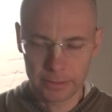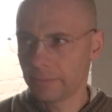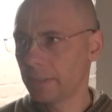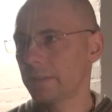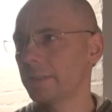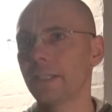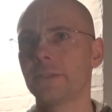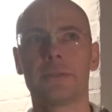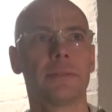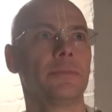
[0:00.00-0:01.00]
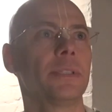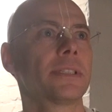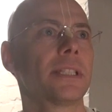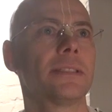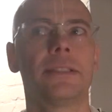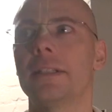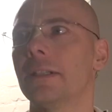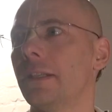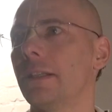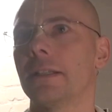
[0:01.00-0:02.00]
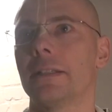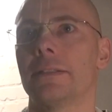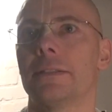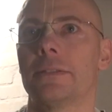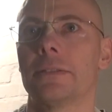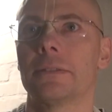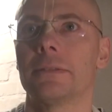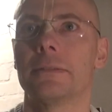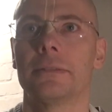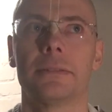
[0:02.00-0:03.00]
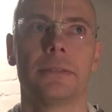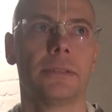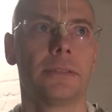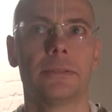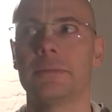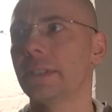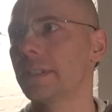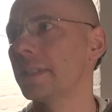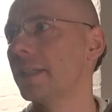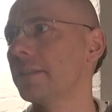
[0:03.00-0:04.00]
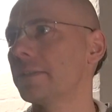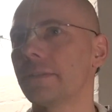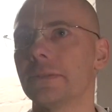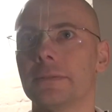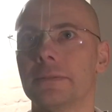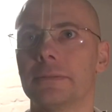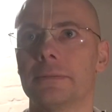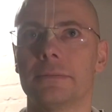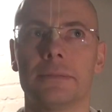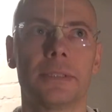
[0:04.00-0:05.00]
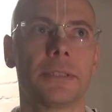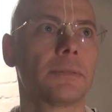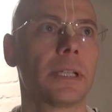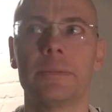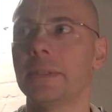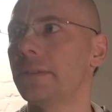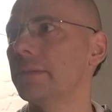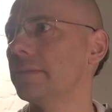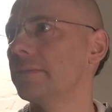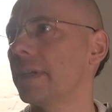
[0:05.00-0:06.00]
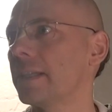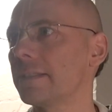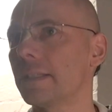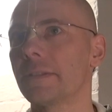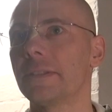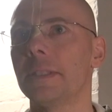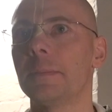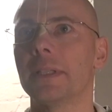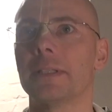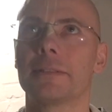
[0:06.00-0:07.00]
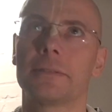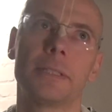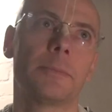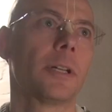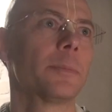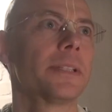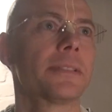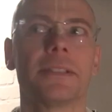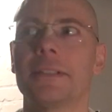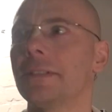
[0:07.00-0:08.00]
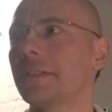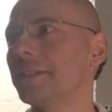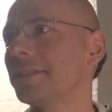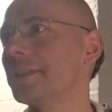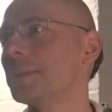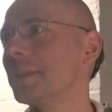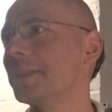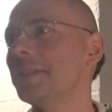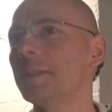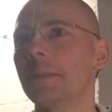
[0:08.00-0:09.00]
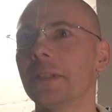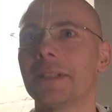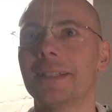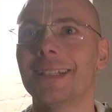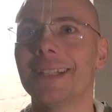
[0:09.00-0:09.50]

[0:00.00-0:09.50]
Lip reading: That's natural. We are Satchidananda. So we are Sat, so that's why we fasten our seat belts. Okay, Prabhupada said, Krishna is my seat belt.